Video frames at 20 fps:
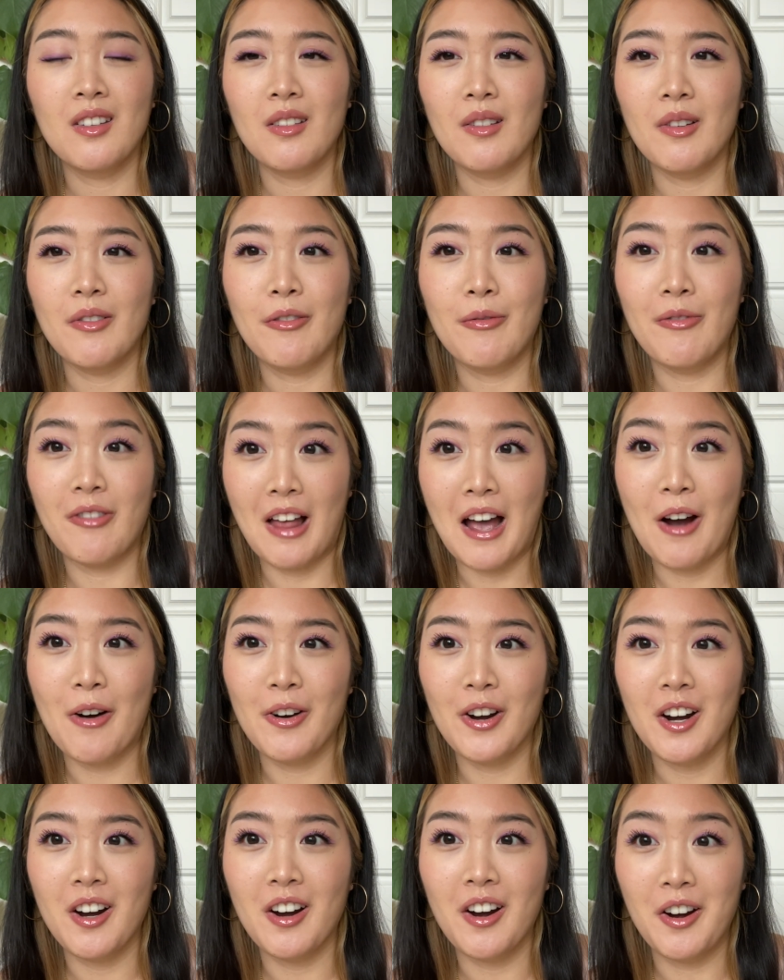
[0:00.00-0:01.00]

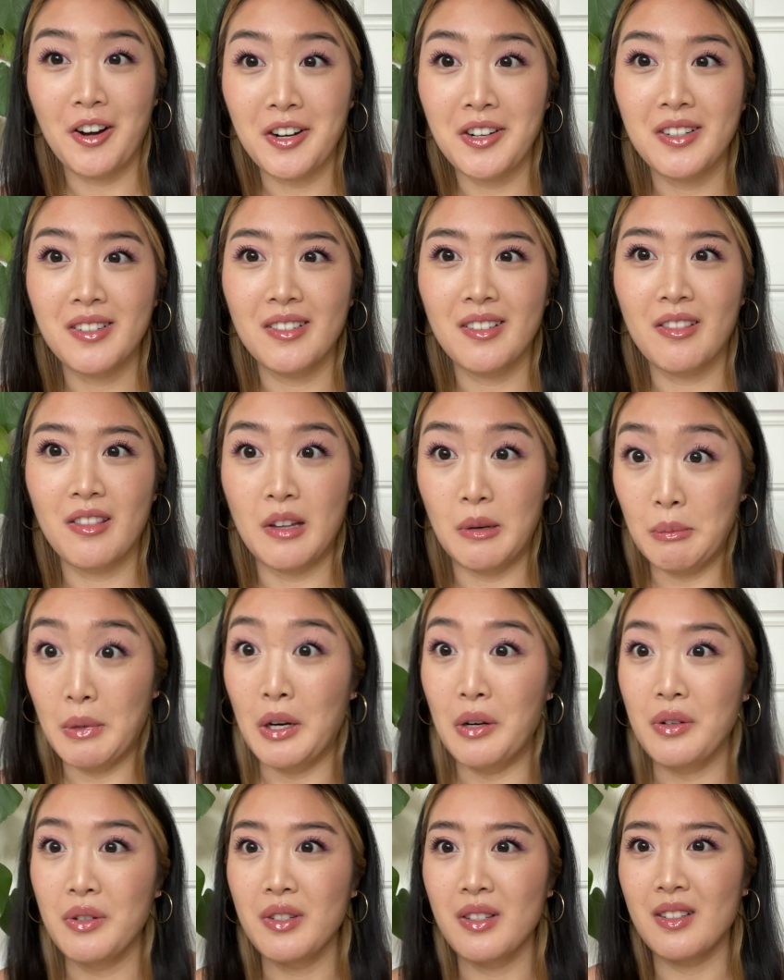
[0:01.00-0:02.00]
flower hurt the
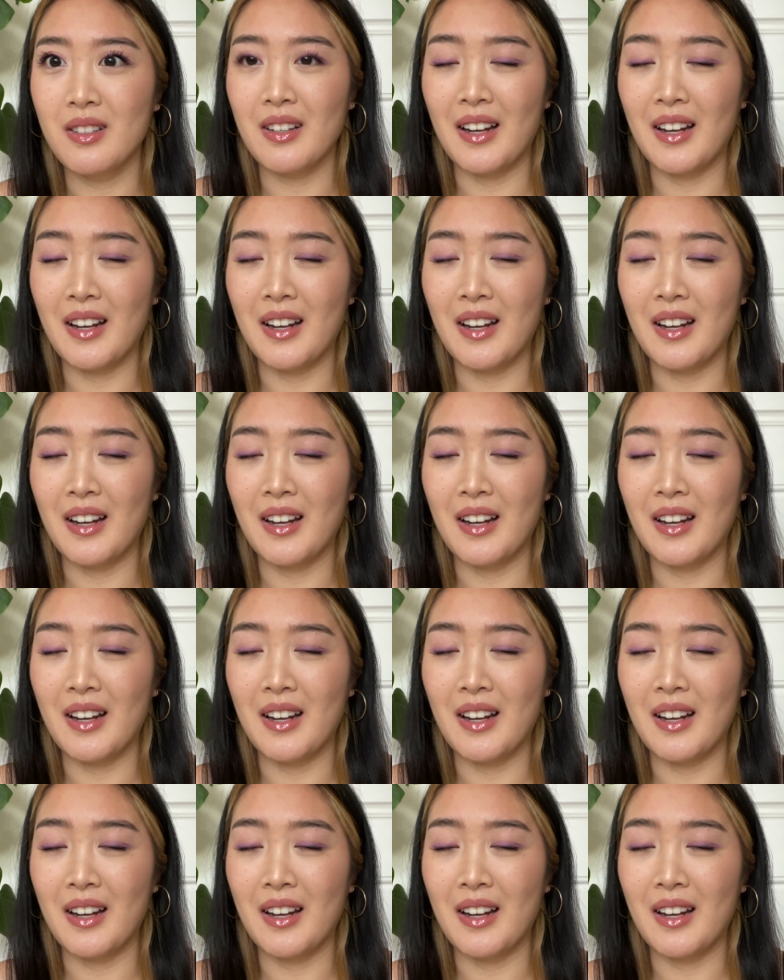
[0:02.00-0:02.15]
most.